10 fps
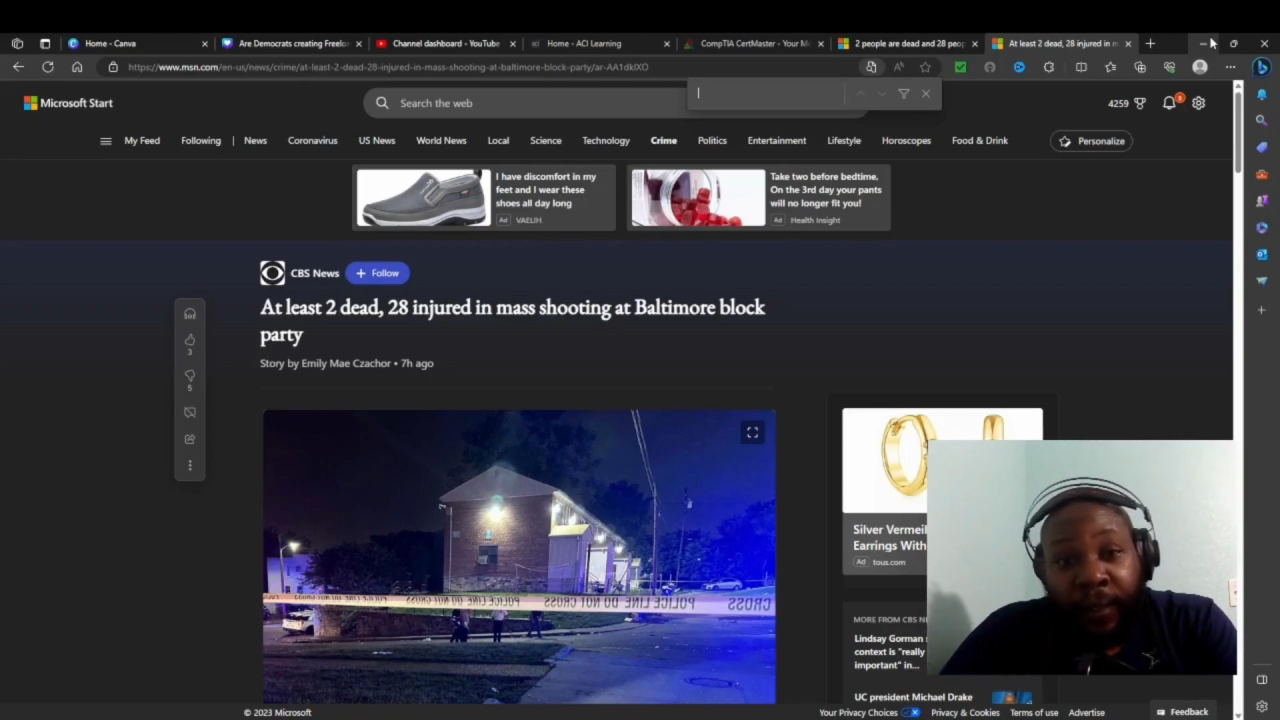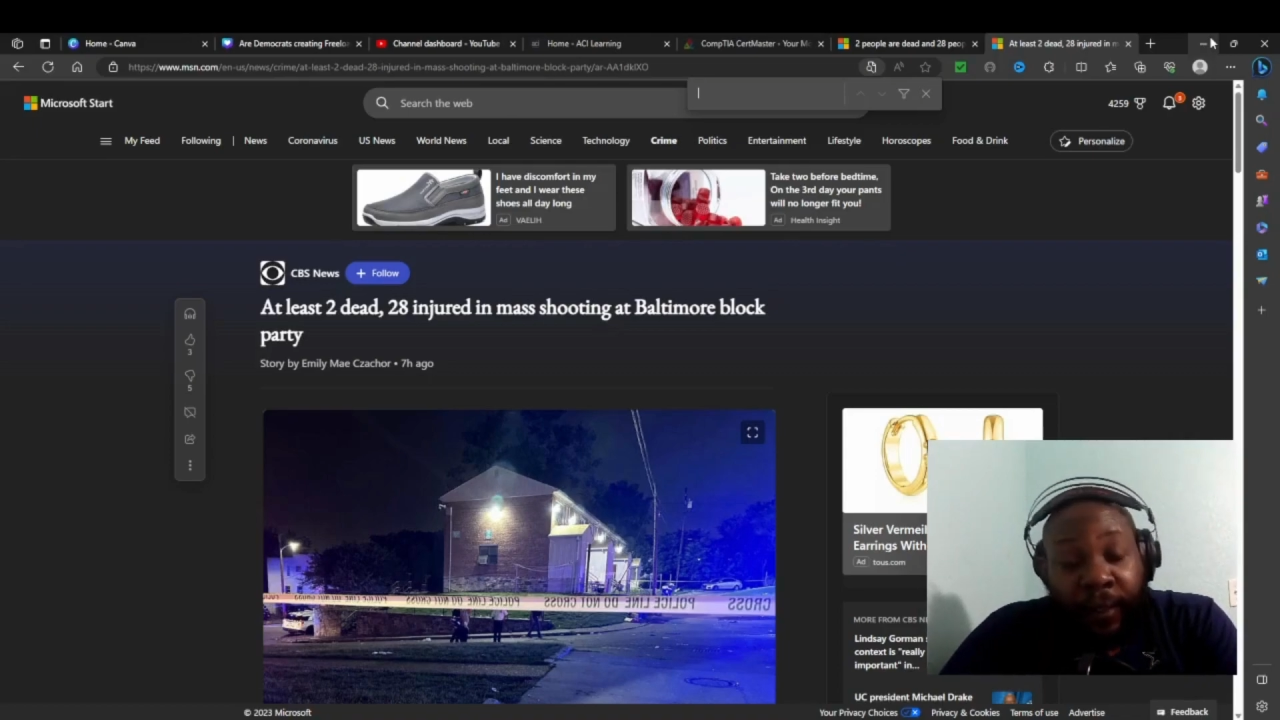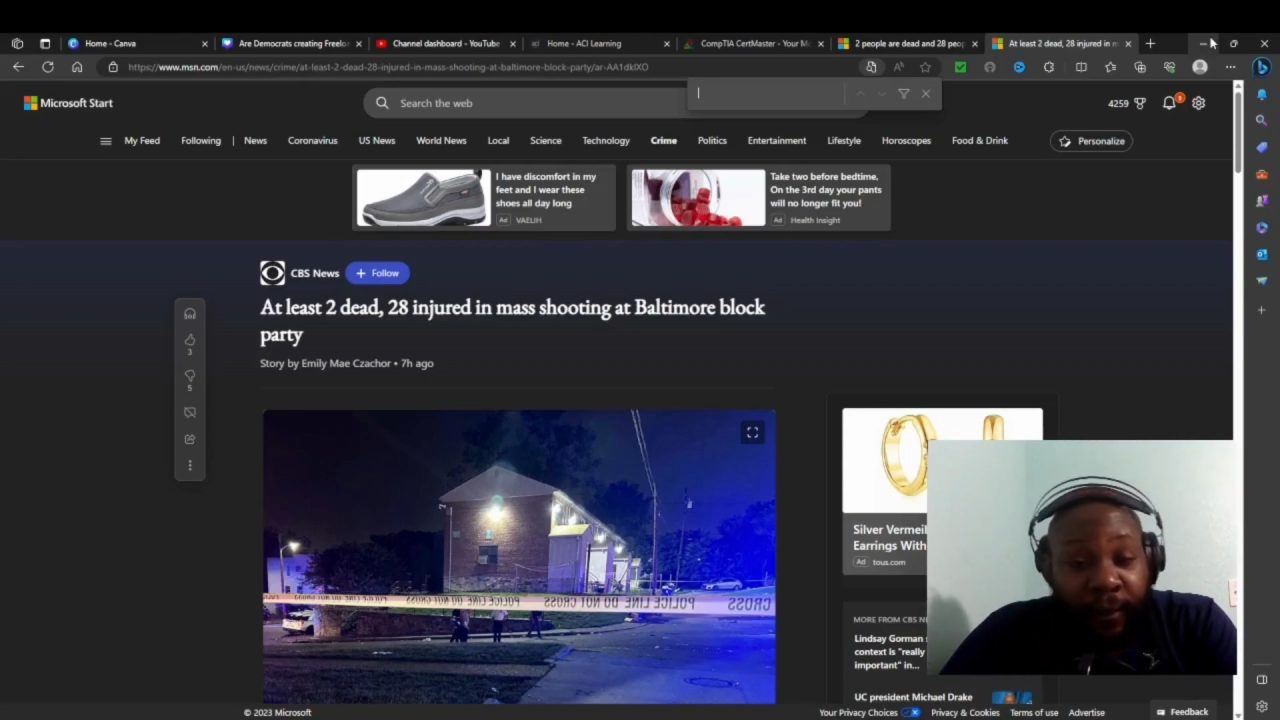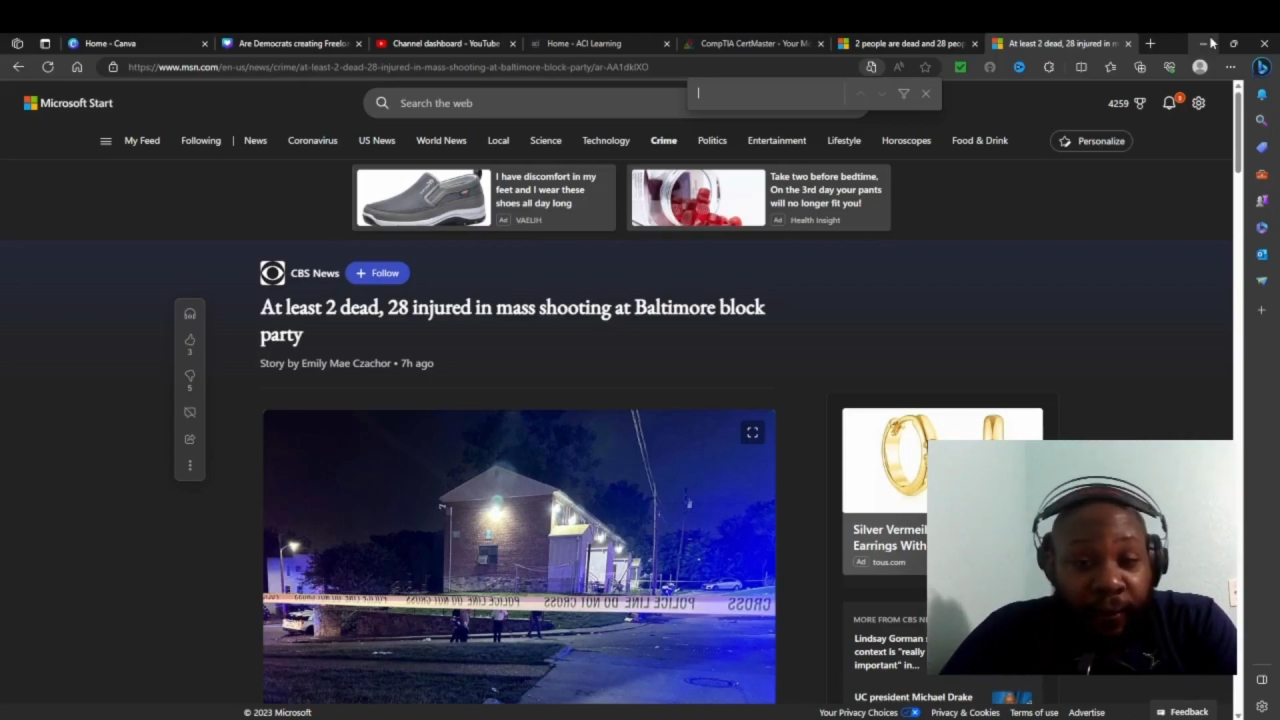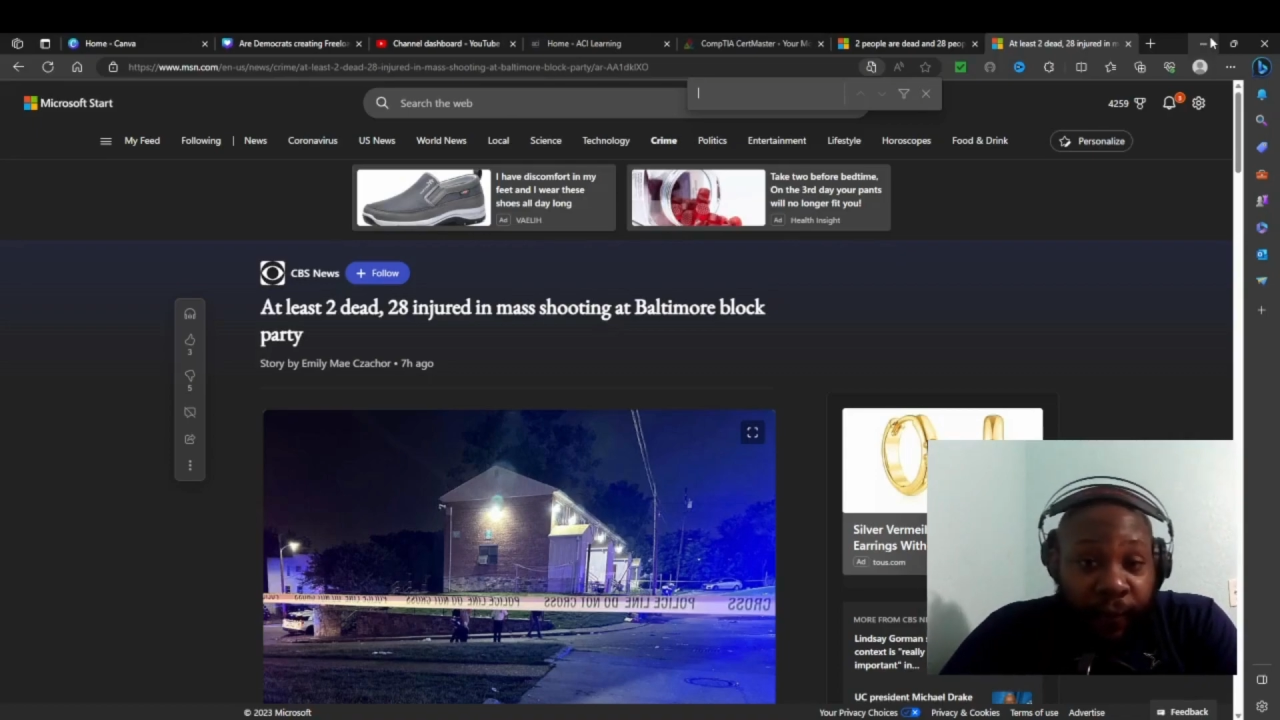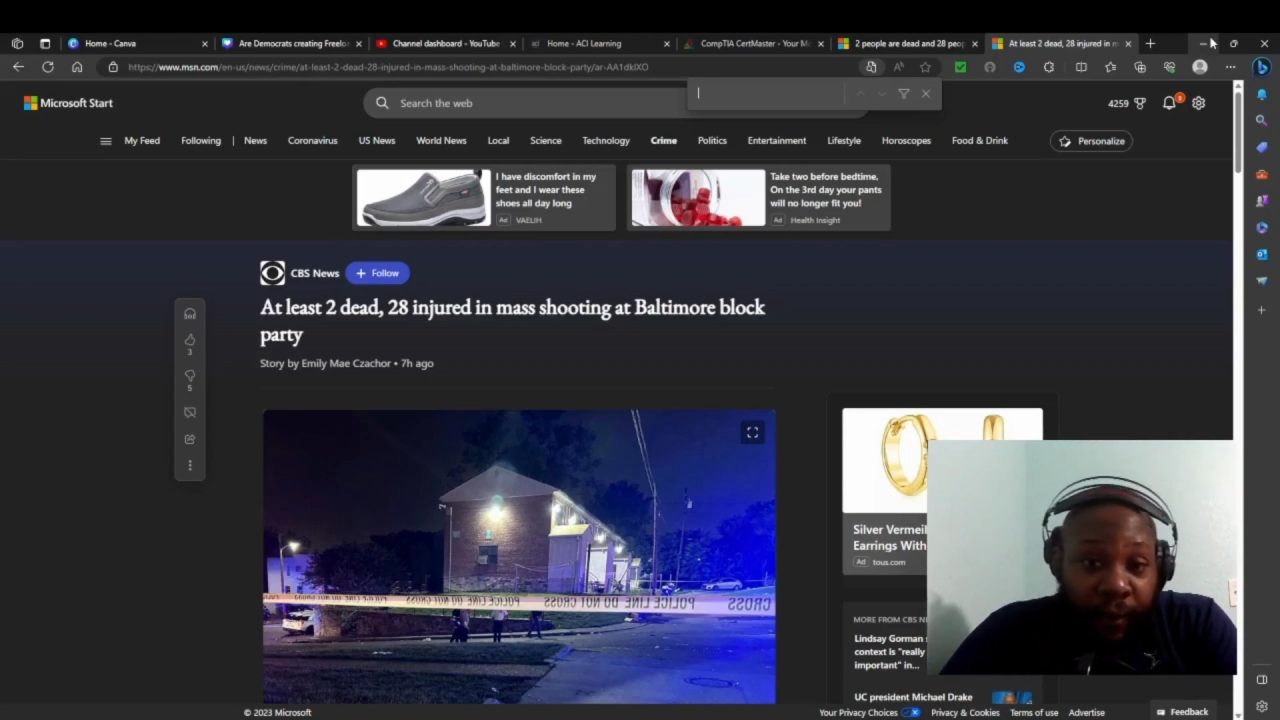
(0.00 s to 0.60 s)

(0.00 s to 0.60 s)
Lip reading: yo, we got